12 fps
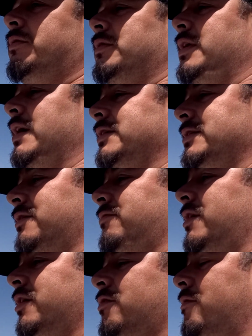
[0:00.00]
like I said,
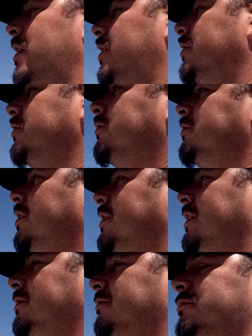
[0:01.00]
running around doing all
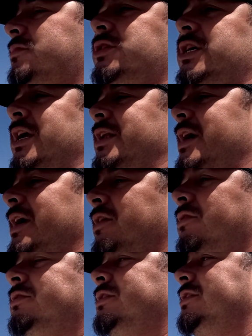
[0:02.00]
that checking
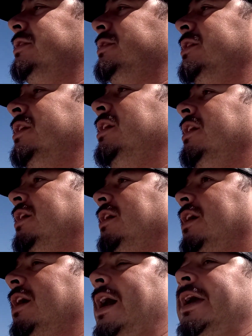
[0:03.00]
diagnosis.
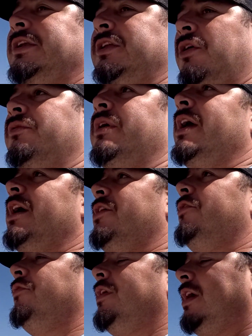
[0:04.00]
I don't
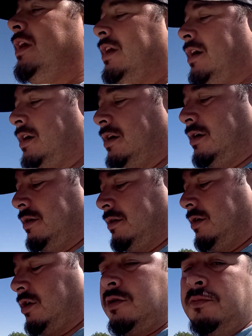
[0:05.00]
have a
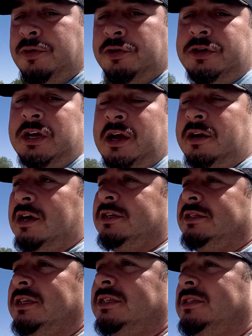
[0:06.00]
computer
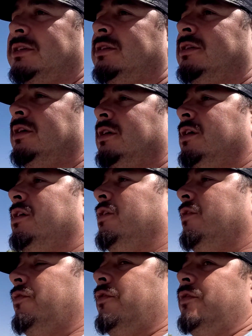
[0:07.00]
diagnostics
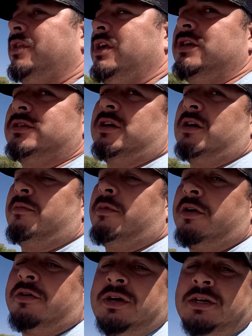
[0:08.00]
for these
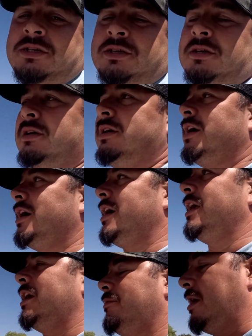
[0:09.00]
Mercuries. I
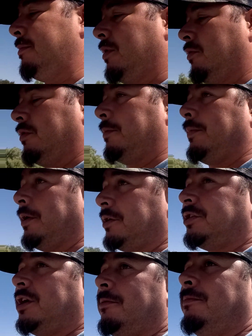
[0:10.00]
am a boat repair
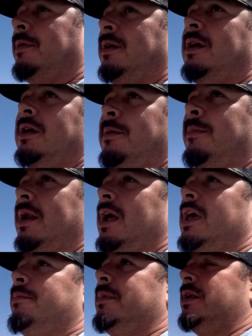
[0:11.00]
shop, but I
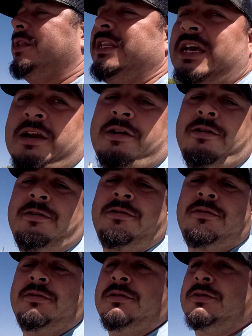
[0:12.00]
am not a dealer.
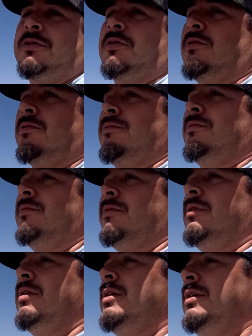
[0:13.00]
So
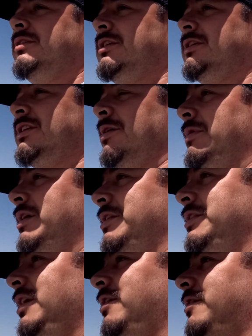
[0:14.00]
since I'm not a
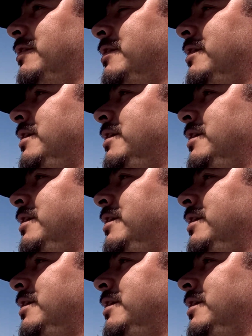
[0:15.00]
dealer,